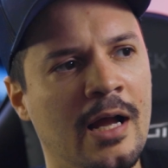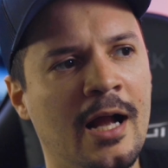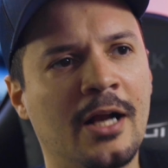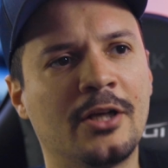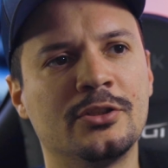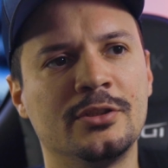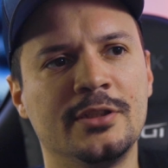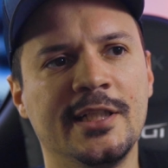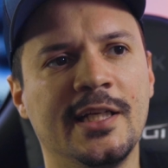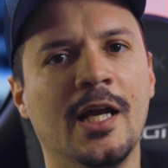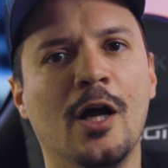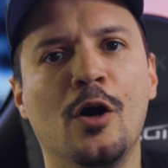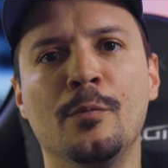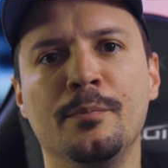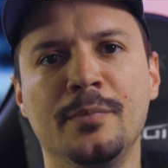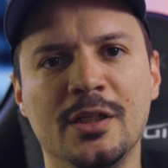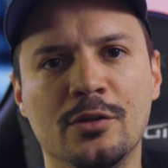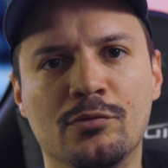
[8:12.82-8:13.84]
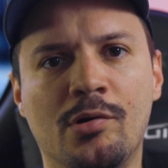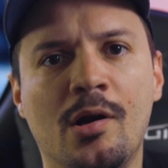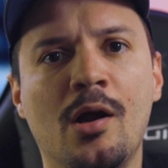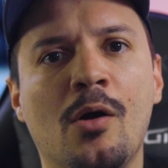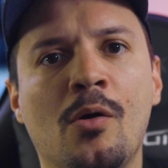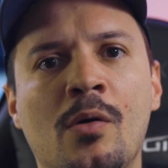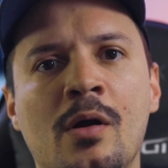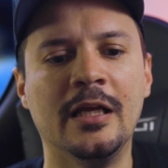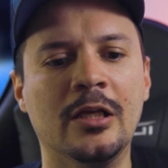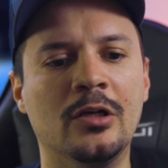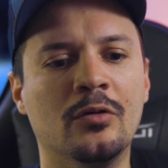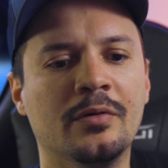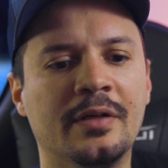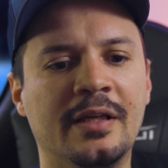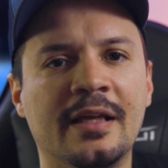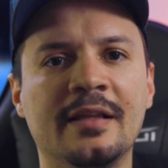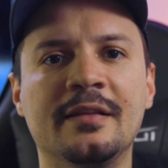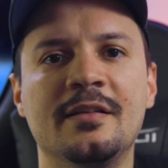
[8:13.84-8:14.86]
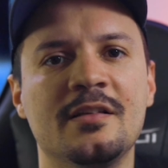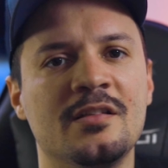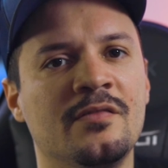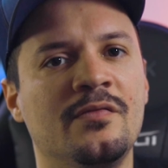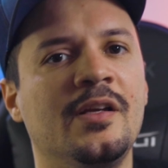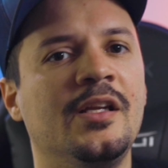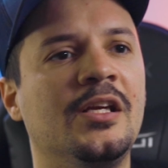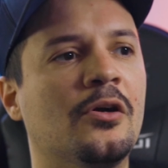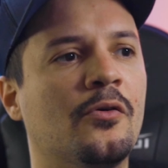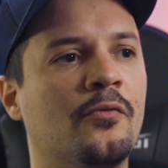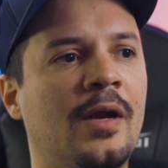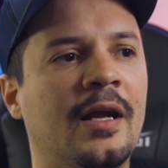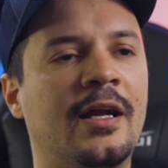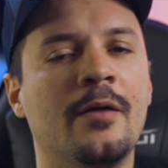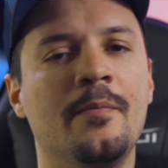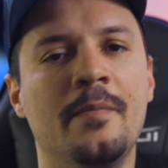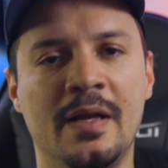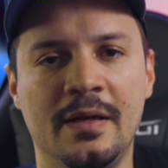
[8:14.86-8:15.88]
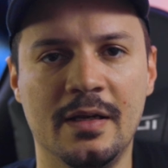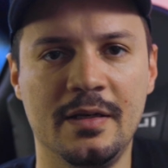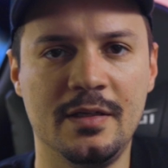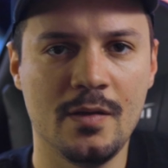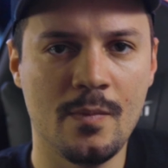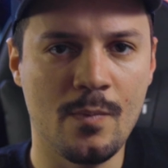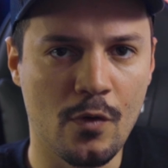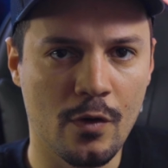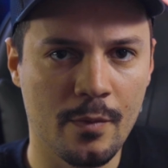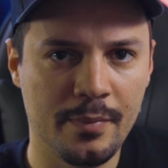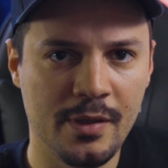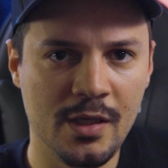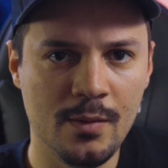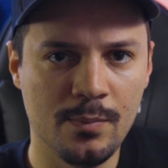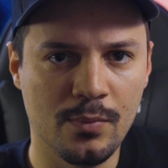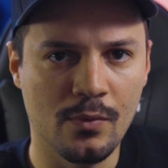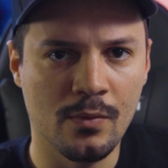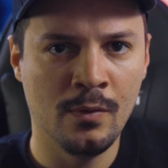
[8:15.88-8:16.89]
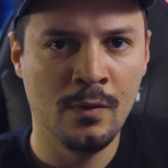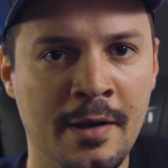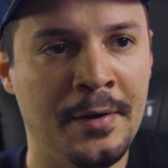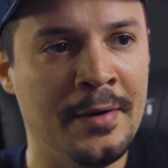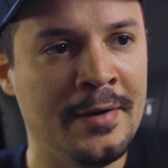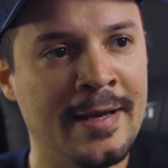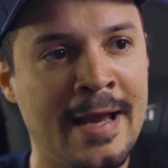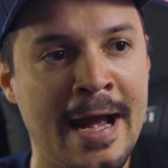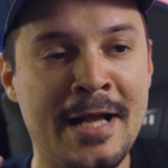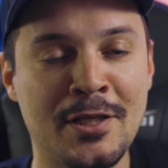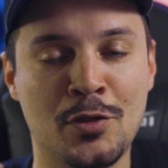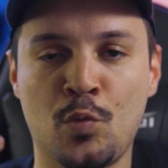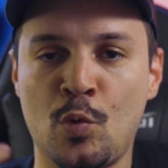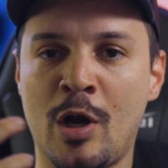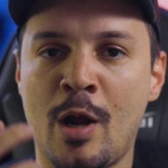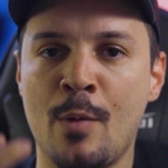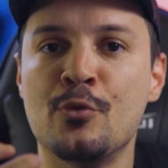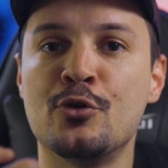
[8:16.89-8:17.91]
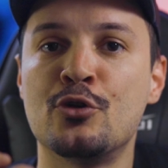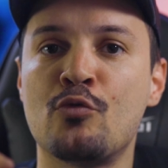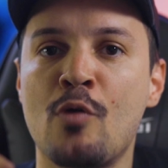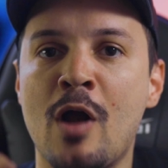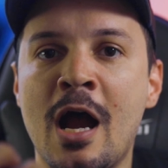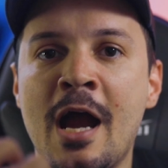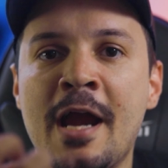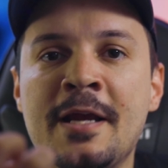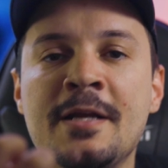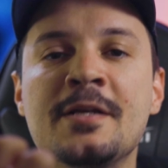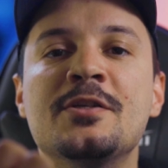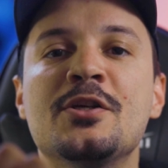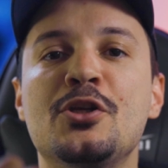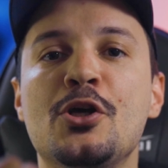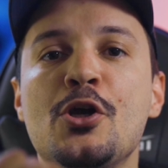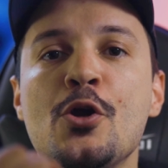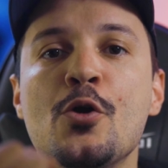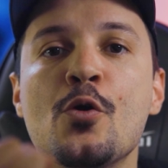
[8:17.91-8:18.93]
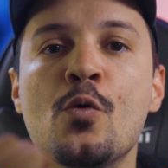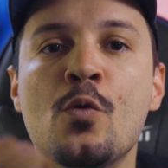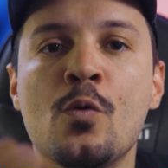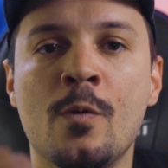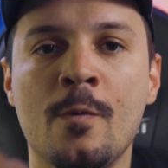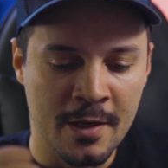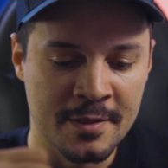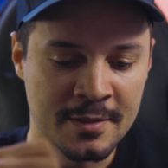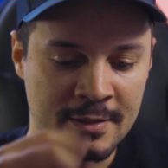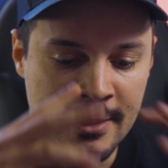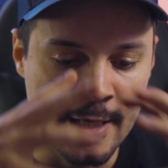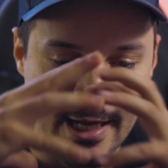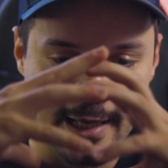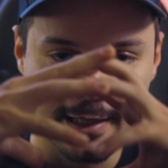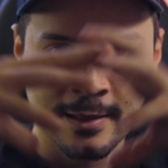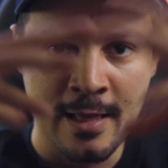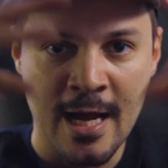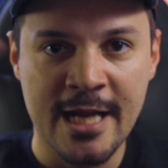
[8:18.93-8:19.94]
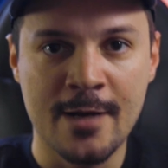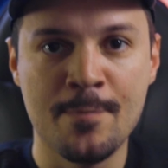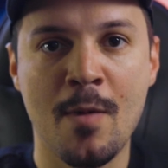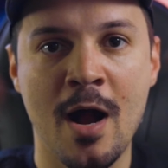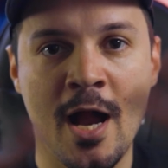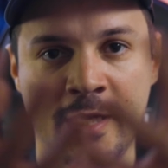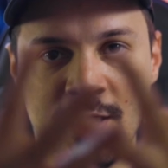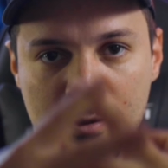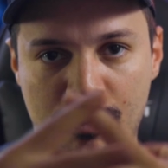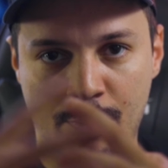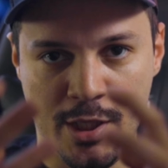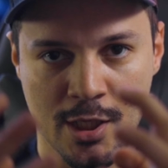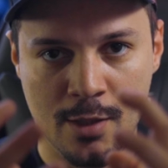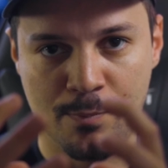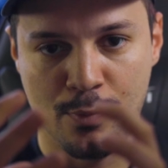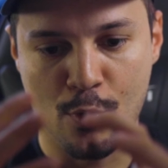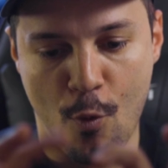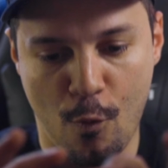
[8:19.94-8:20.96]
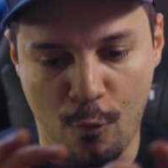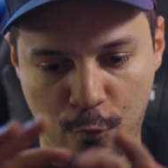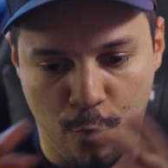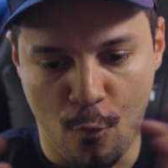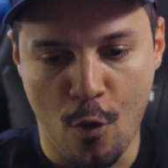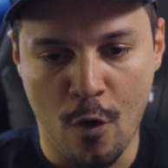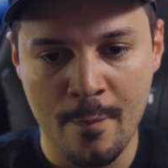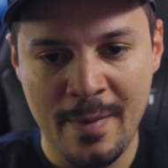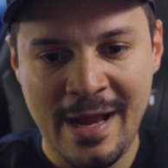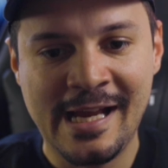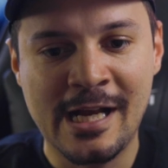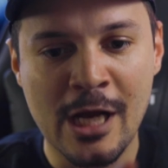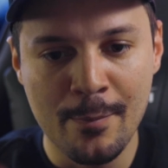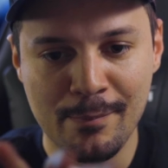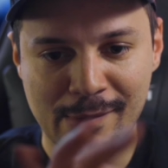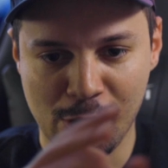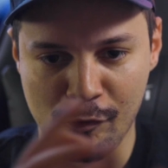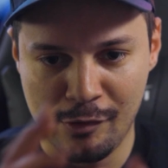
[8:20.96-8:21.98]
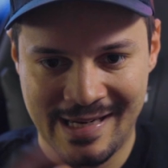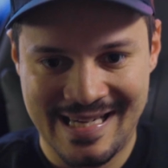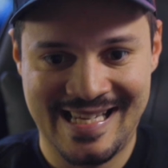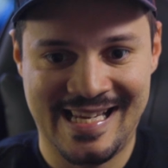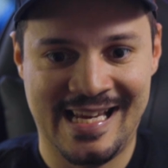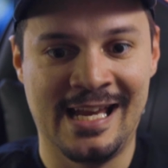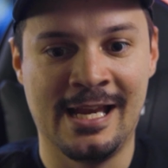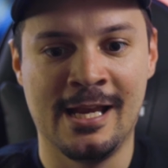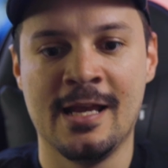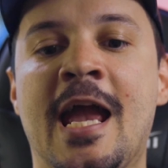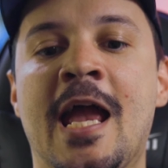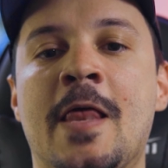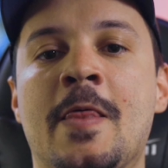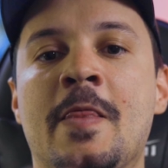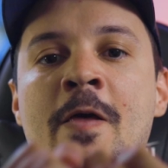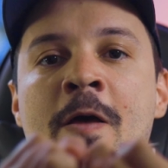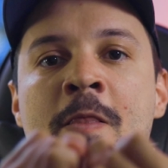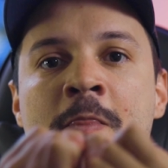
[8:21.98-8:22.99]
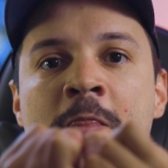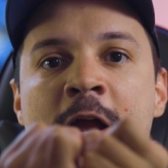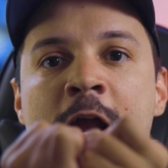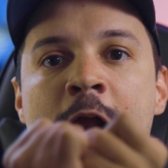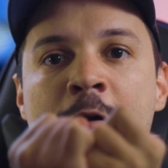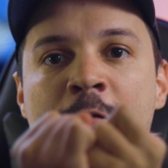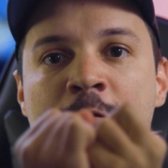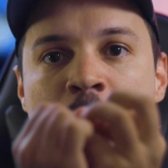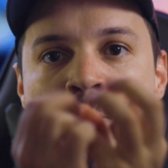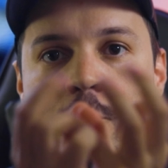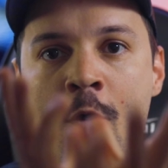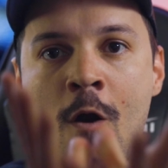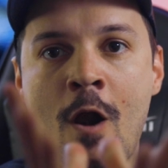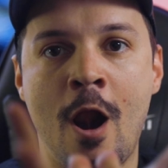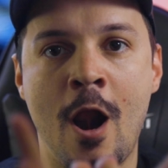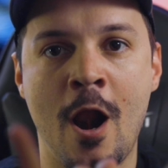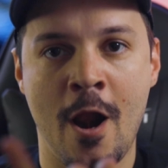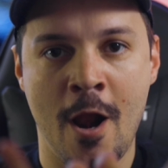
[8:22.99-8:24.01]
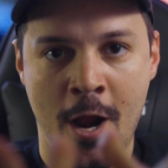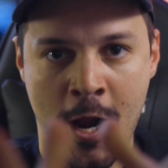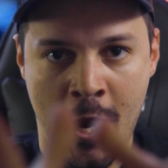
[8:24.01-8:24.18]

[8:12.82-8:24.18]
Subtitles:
actually help me grow. It'll get this video recommended to more people. And that's what I'm trying to do, is get like-minded people, form a community, and then therefore,